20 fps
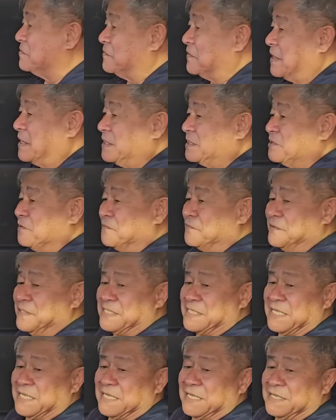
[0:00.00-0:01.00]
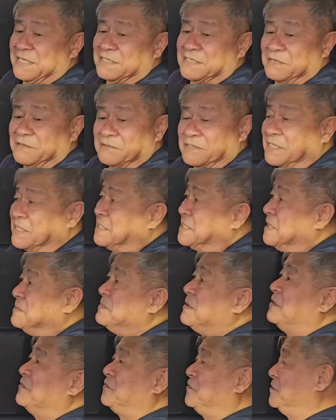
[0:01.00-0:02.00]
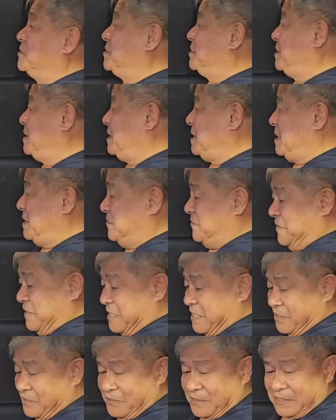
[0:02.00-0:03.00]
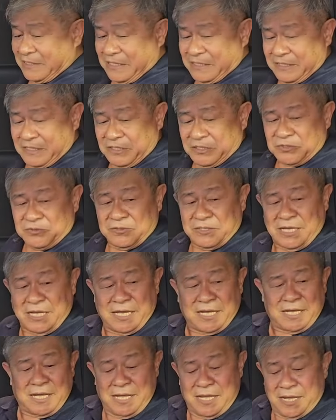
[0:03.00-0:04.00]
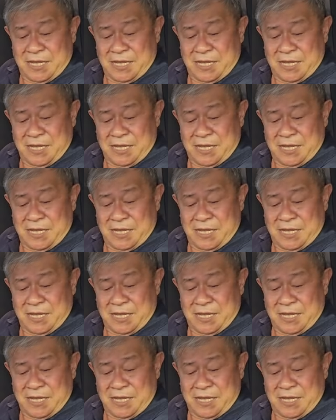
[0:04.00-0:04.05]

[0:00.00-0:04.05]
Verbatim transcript: very sophisticated sound system. Unfortunately, we cannot test it today.